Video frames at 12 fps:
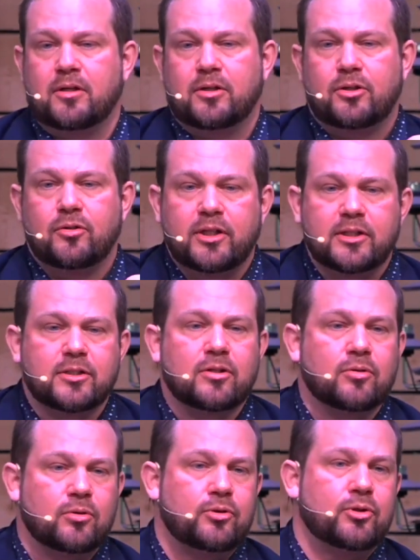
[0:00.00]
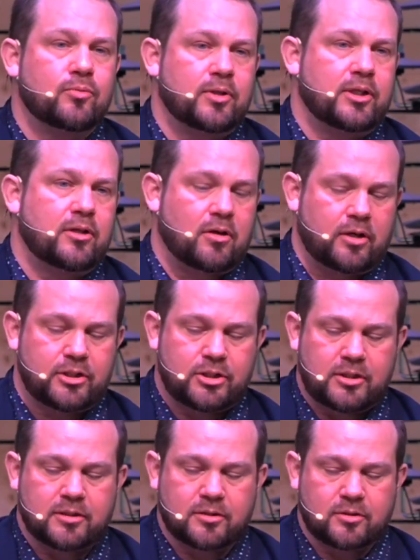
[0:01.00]
You need to know who you really are in
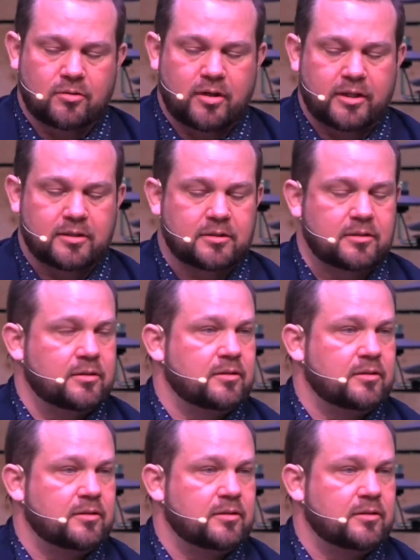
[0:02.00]
Jesus Christ.